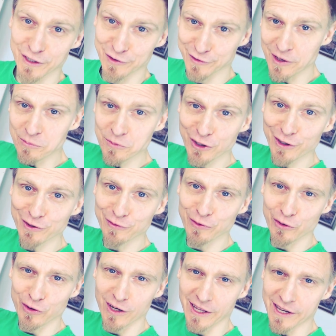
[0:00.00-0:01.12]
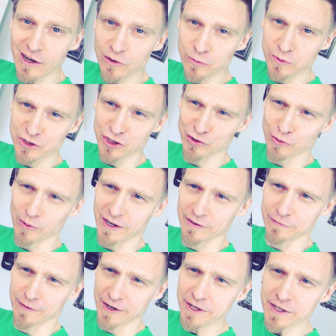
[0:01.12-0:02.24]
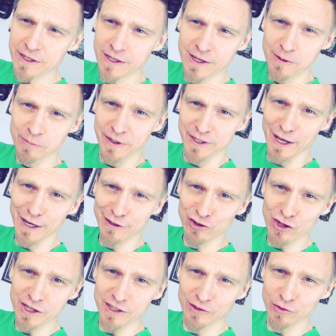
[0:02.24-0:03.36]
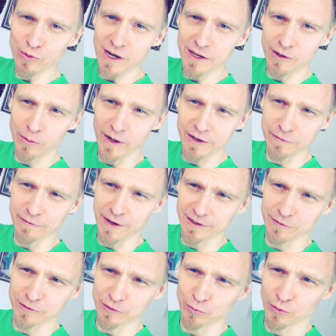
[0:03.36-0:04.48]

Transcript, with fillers: They sent me this for a layout, which is quite funny, but actually it's really quite effective as